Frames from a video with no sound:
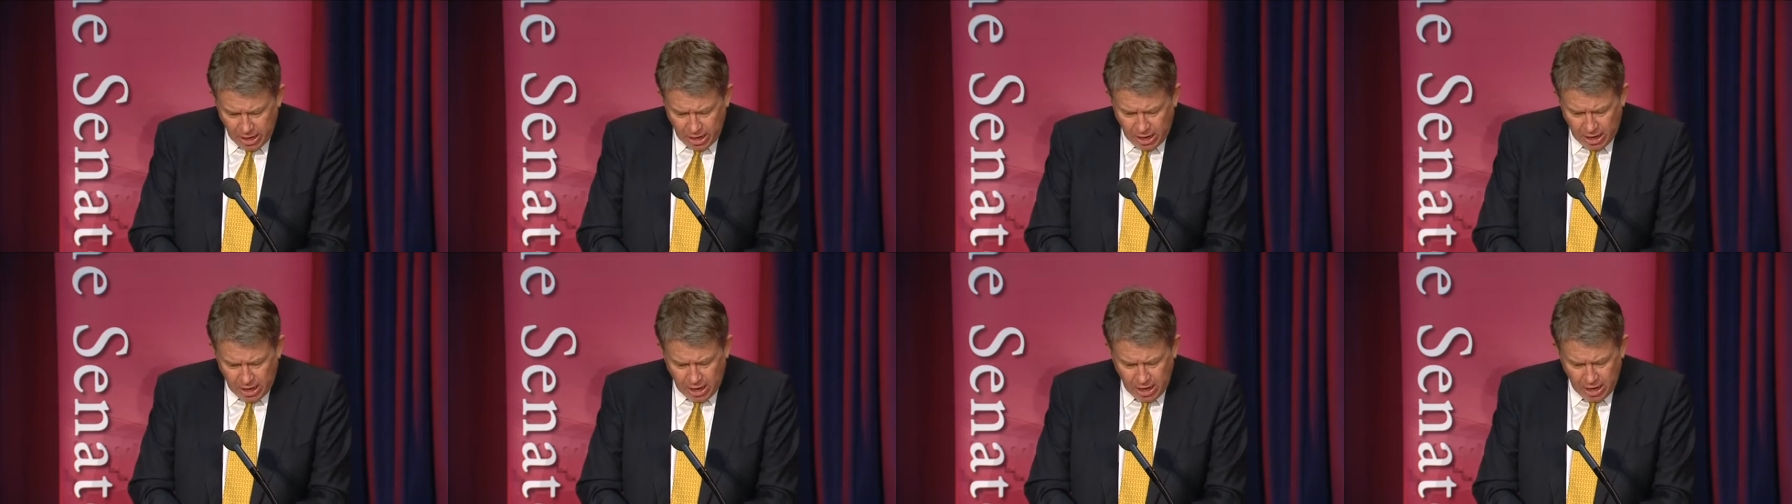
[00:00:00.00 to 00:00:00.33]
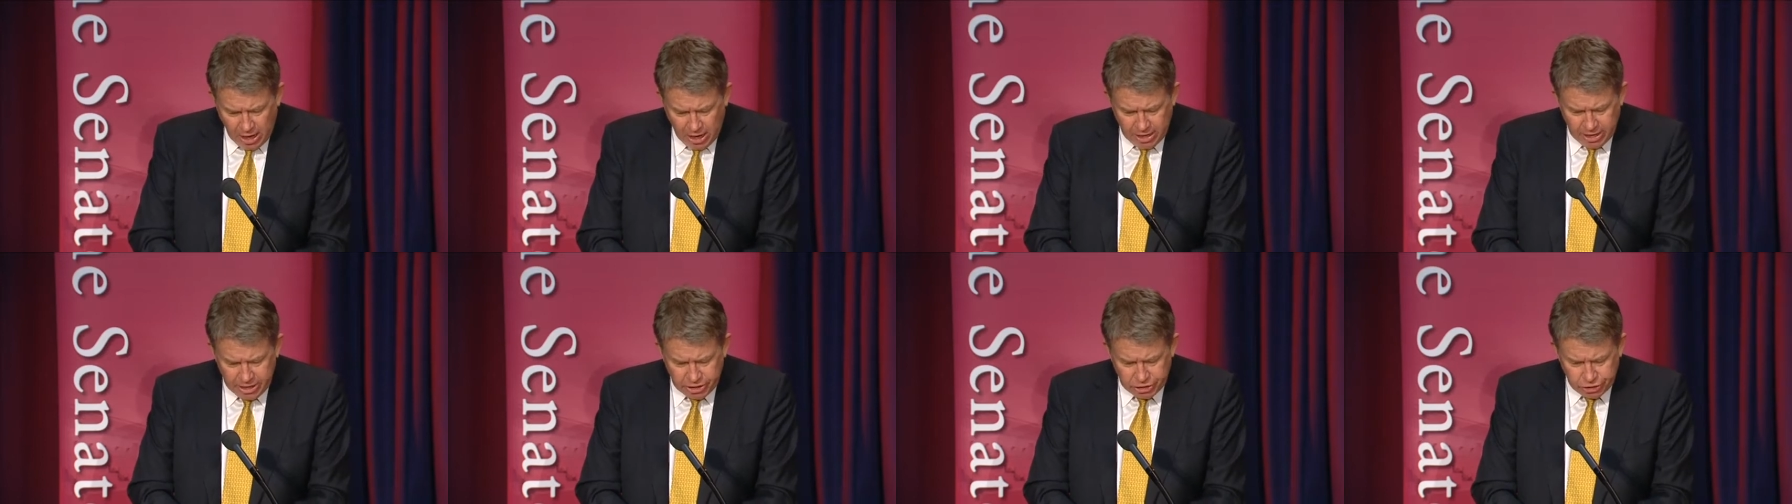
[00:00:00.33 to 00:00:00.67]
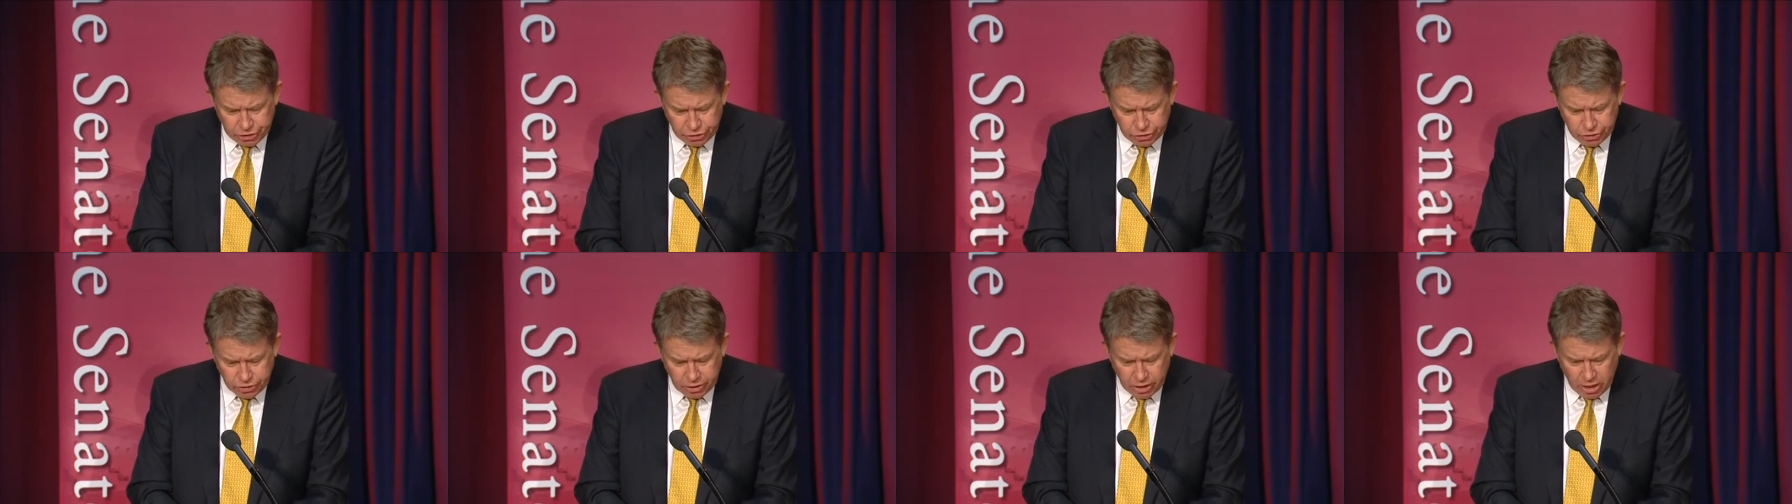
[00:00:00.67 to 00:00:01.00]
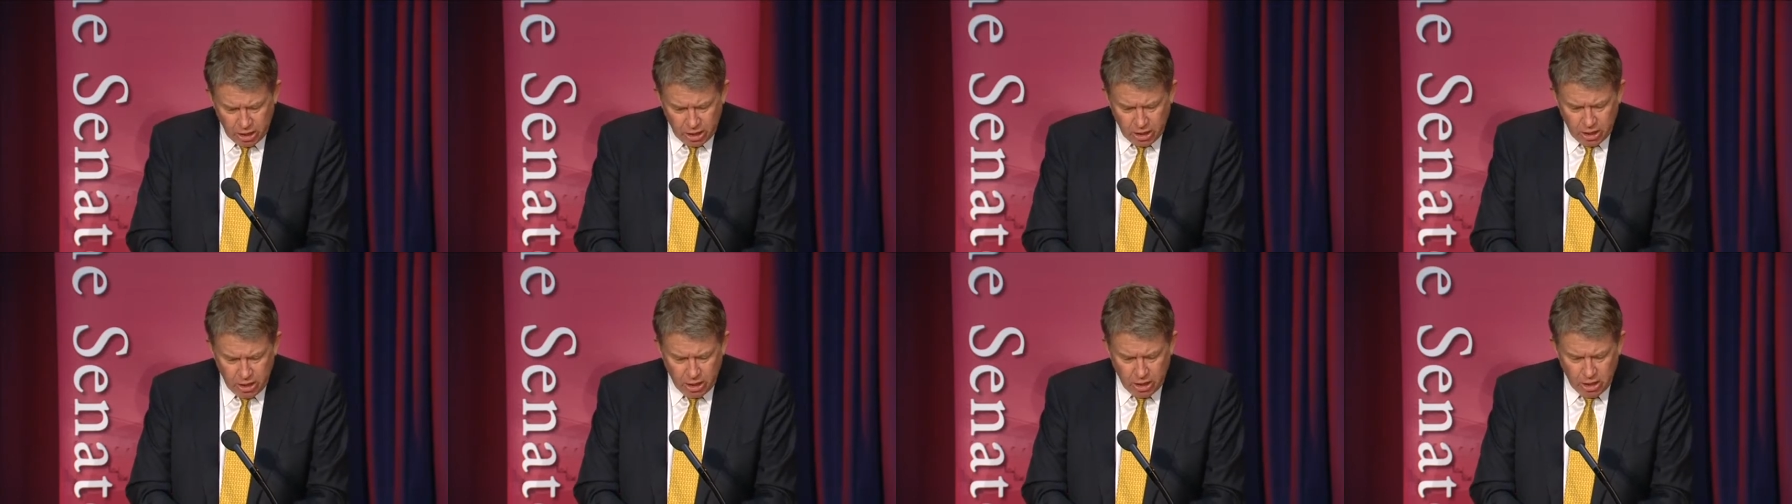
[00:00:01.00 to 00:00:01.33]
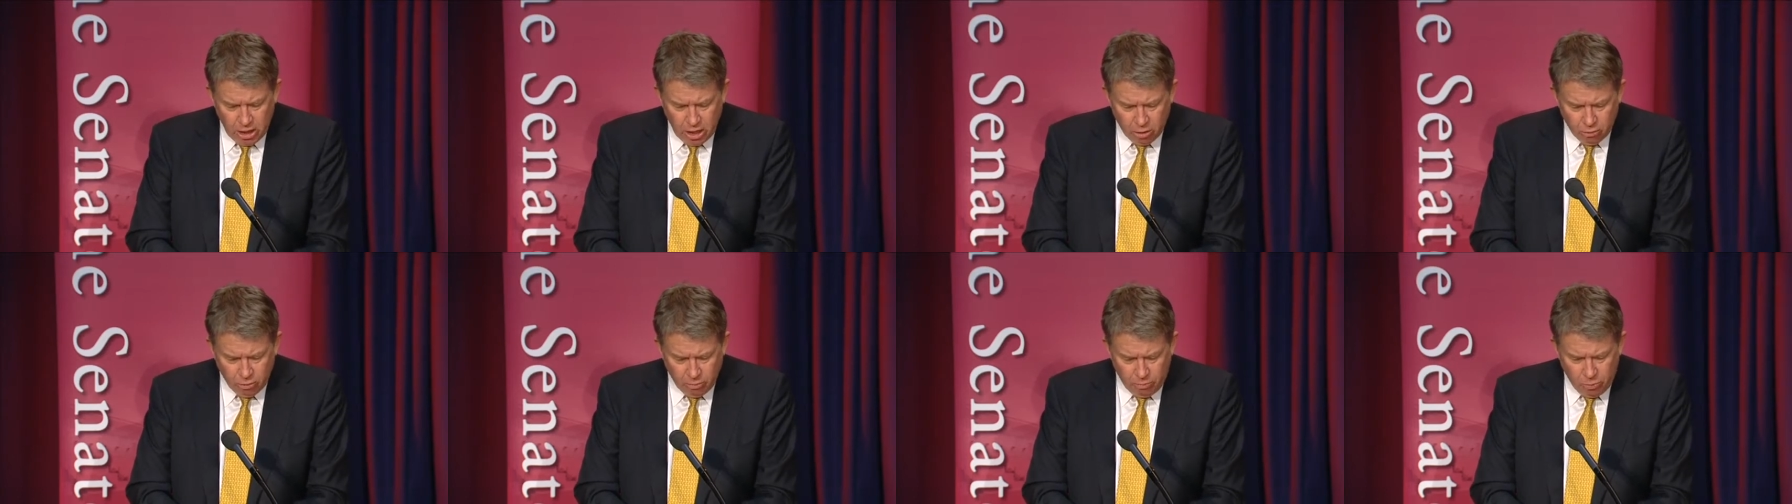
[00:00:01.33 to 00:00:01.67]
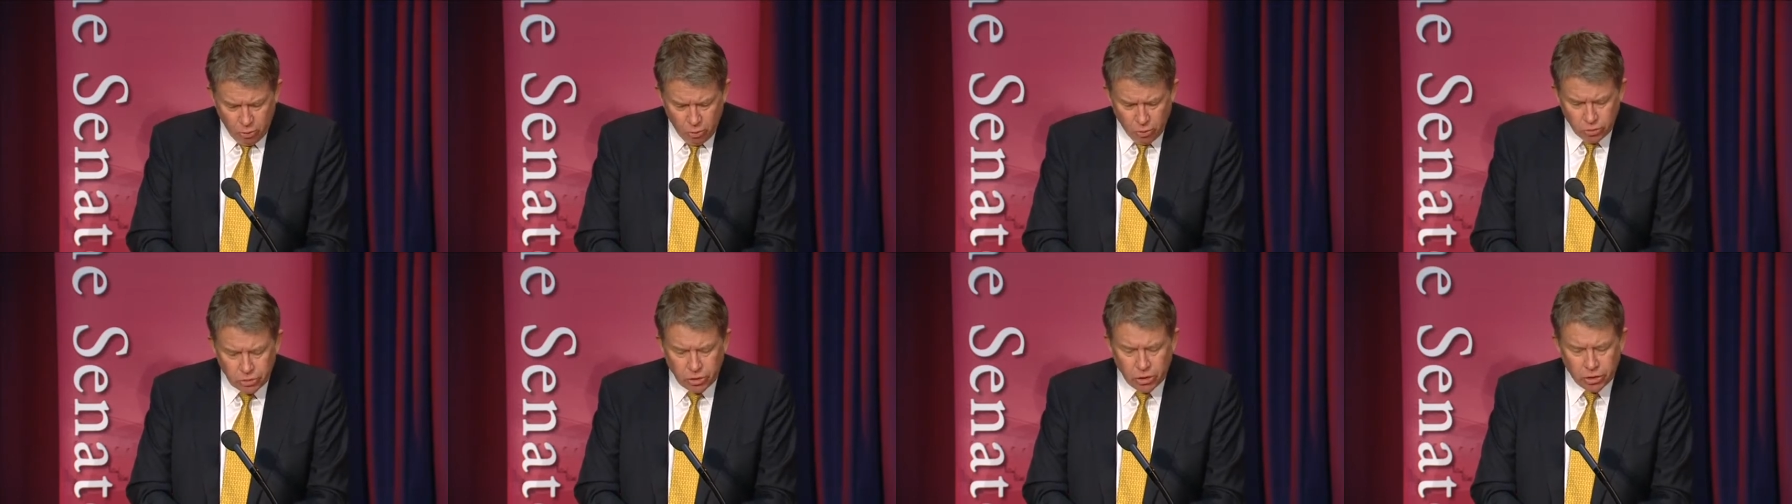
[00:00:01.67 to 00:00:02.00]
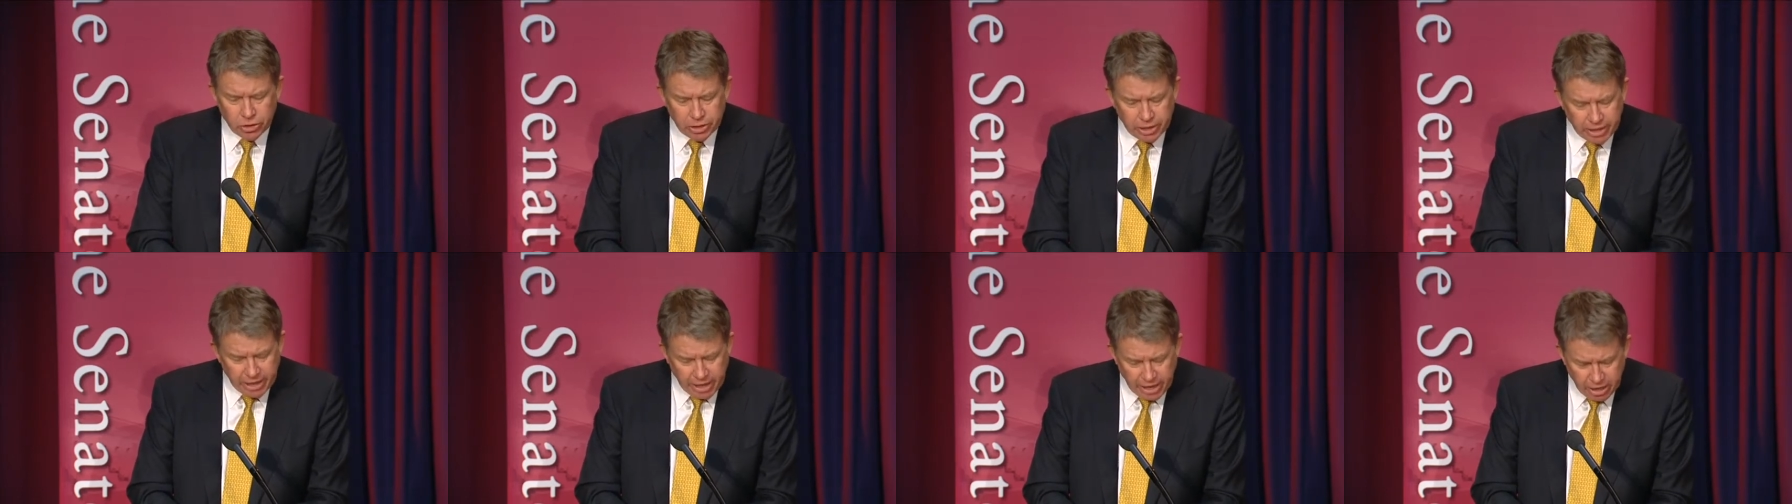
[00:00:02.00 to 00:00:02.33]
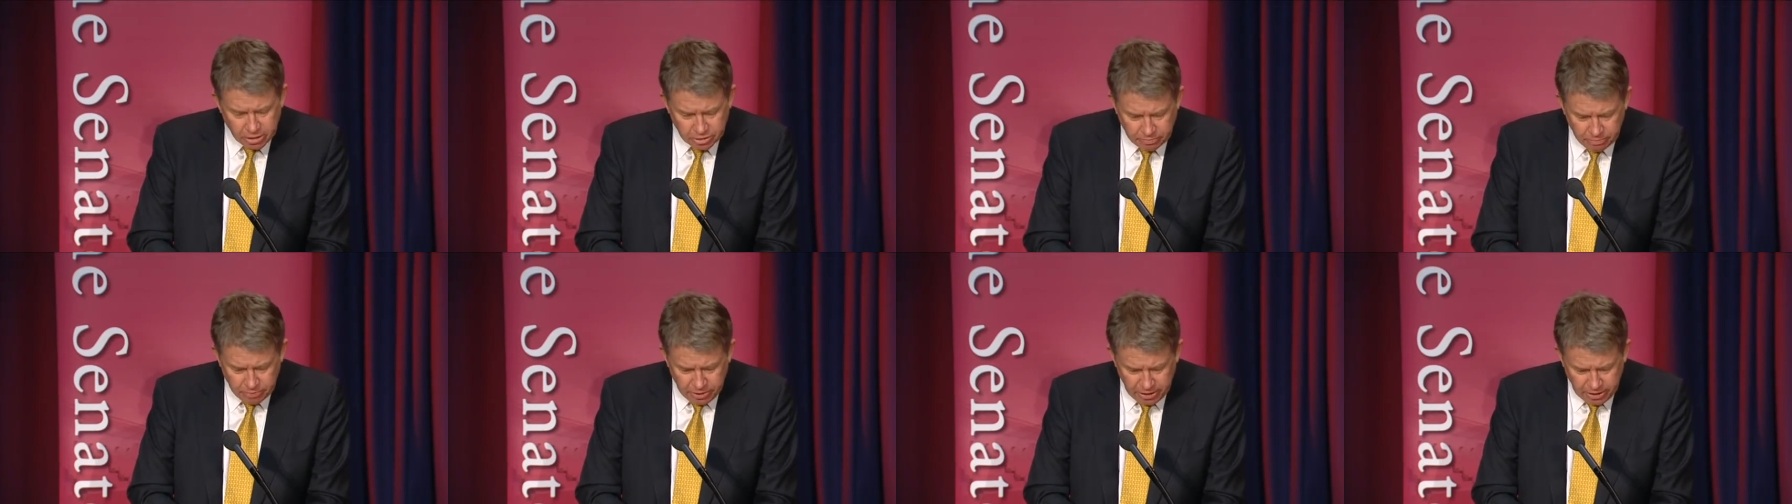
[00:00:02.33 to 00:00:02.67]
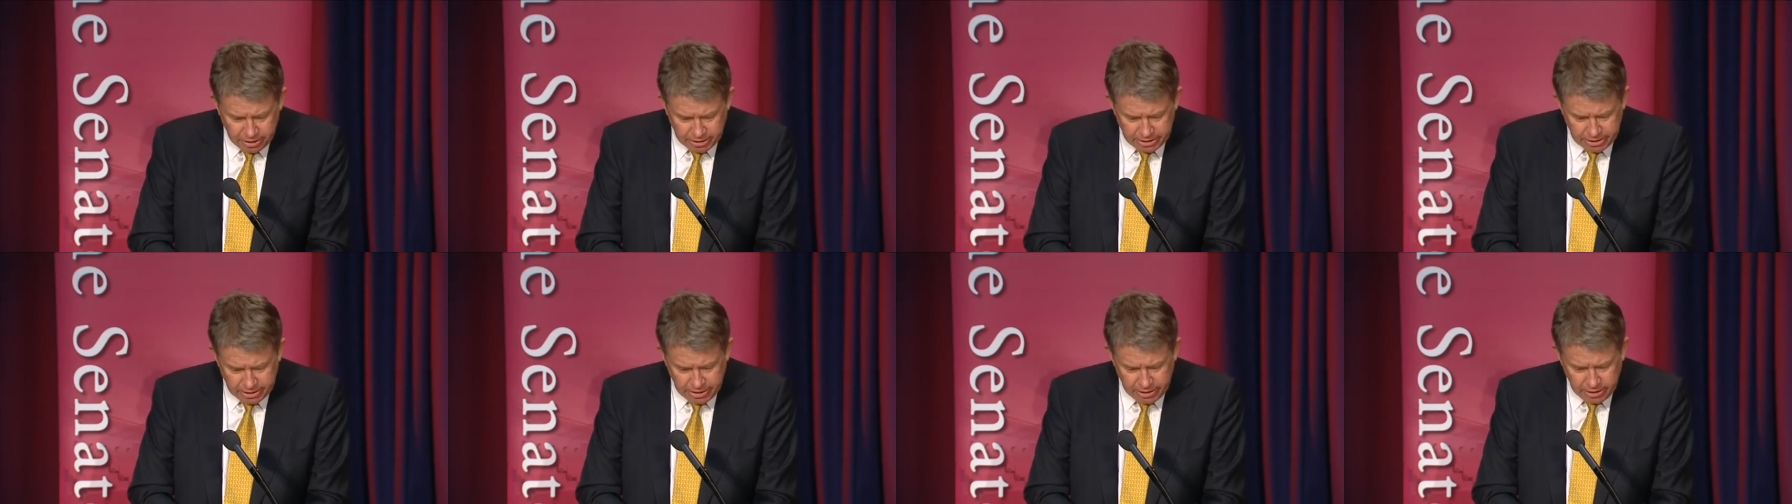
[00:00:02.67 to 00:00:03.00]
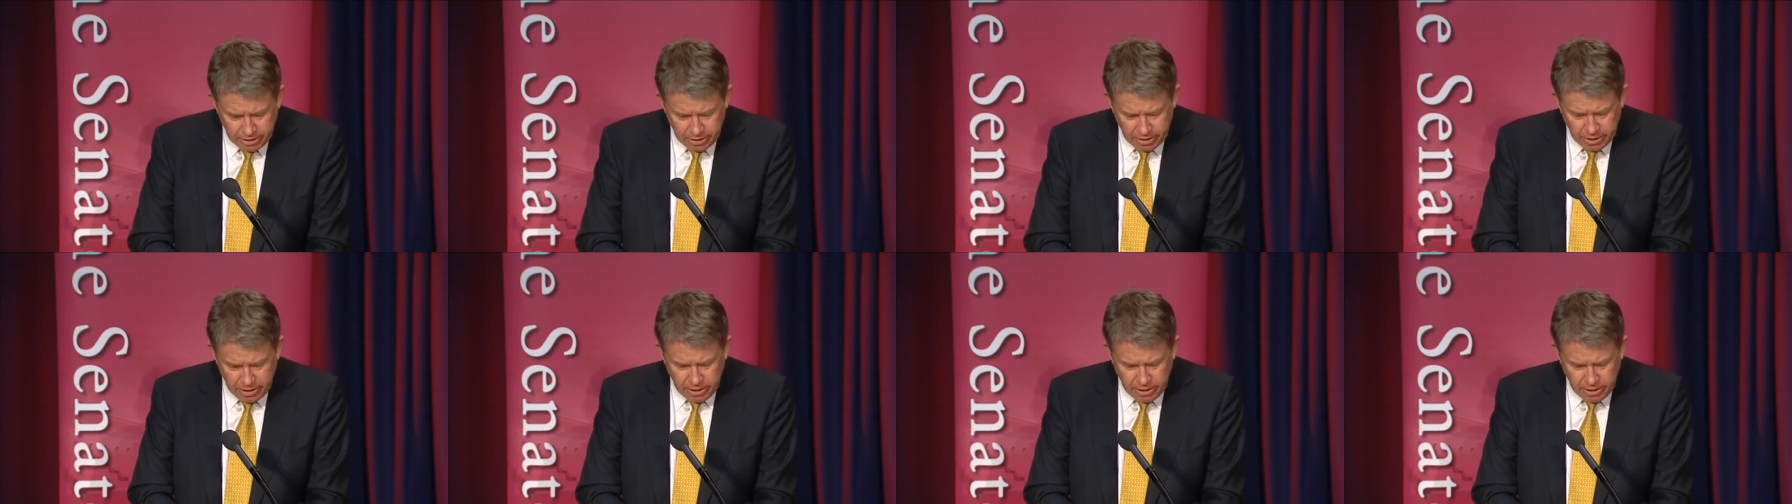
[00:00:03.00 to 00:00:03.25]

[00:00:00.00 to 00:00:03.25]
uh, issued a report on accountability